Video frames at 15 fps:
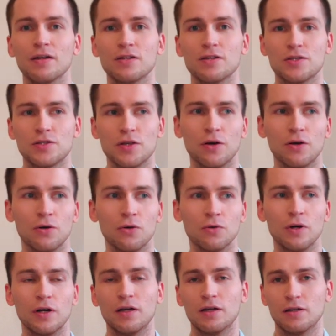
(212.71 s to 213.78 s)

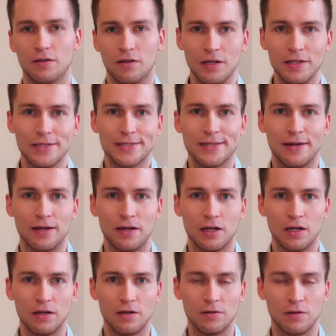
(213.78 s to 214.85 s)
So it's a
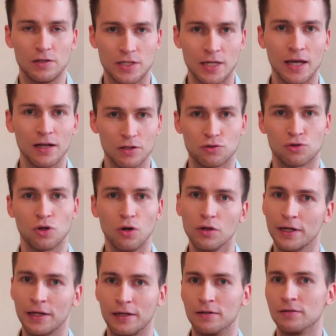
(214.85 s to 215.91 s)

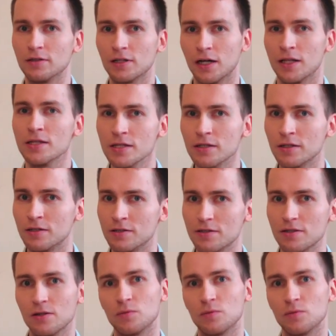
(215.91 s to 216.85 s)
tongue-rolling consonant.